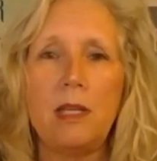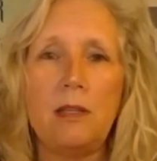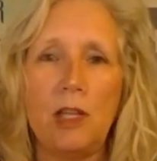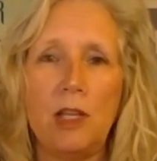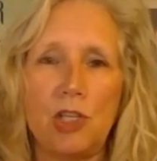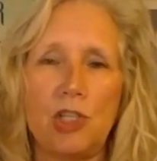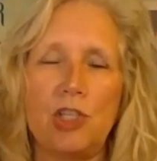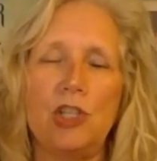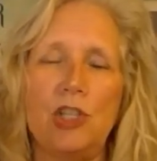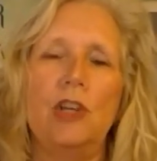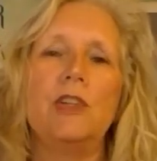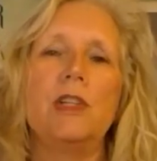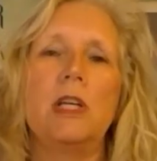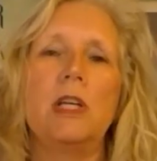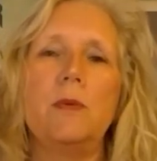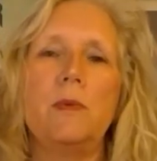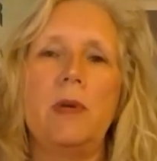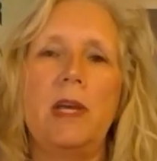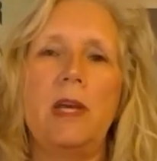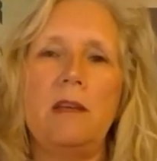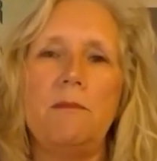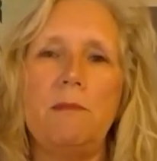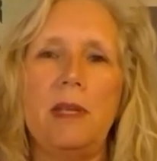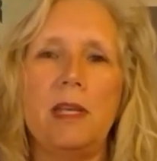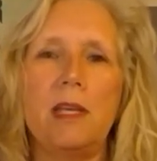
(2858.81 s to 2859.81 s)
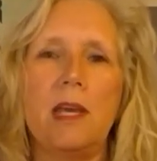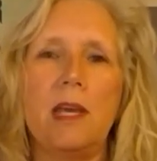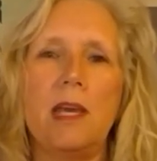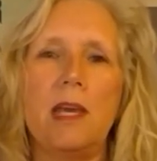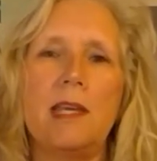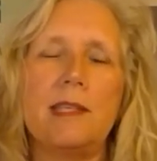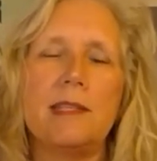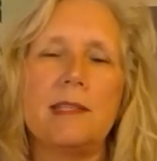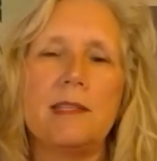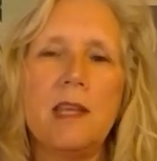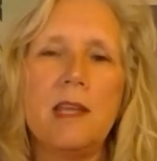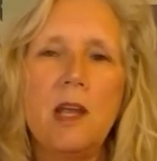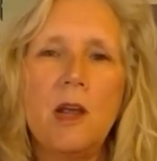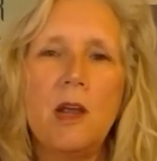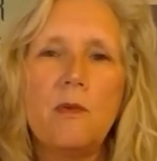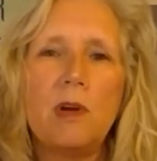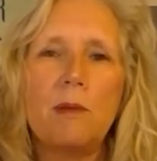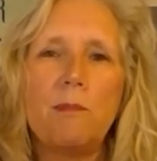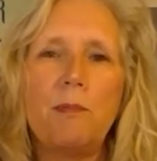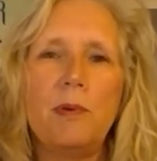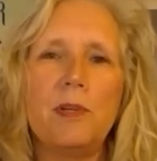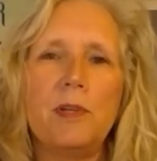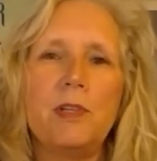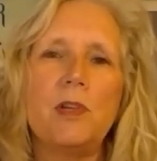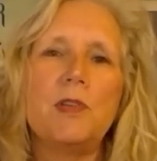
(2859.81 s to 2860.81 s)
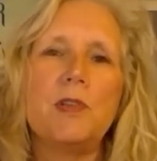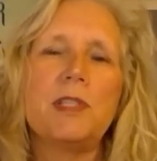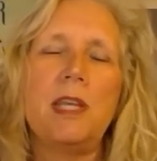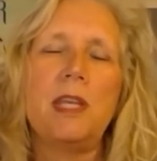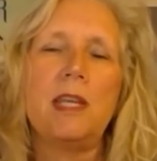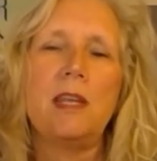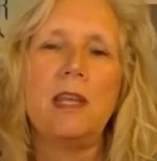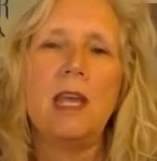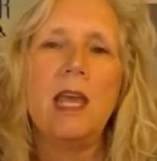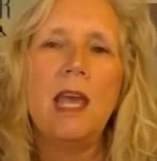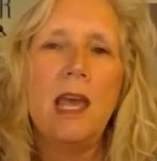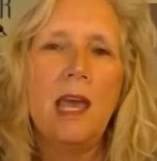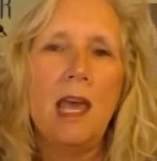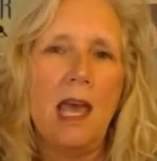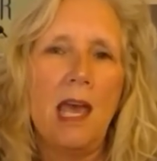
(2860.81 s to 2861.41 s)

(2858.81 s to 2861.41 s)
the children win because we're producing